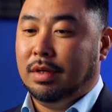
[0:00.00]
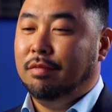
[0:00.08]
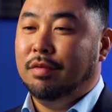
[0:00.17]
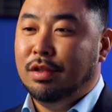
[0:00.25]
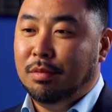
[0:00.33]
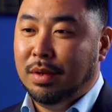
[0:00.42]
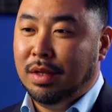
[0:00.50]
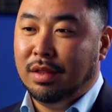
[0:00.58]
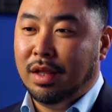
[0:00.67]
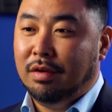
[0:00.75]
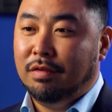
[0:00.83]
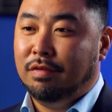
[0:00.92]
given to me in
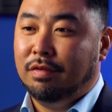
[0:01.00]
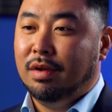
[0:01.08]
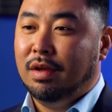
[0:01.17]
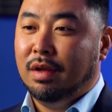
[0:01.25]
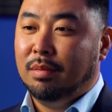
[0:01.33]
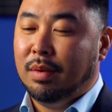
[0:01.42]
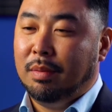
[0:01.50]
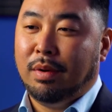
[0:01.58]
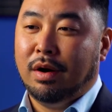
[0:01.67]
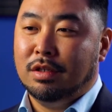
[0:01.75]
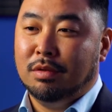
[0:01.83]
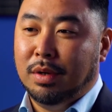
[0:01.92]
life, my
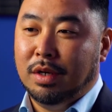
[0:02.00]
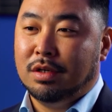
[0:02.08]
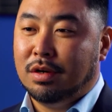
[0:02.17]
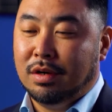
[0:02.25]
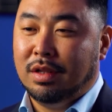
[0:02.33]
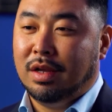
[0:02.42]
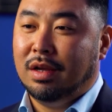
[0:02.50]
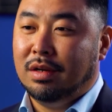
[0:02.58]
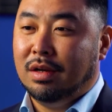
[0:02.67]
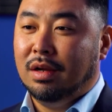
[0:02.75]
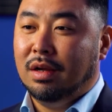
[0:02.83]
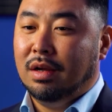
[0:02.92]
parents made sure that
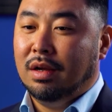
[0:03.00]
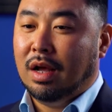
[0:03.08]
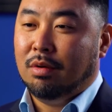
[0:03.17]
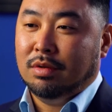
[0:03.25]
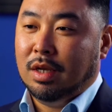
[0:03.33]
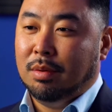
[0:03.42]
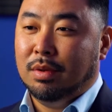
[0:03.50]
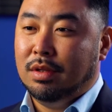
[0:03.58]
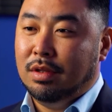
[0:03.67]
I was able to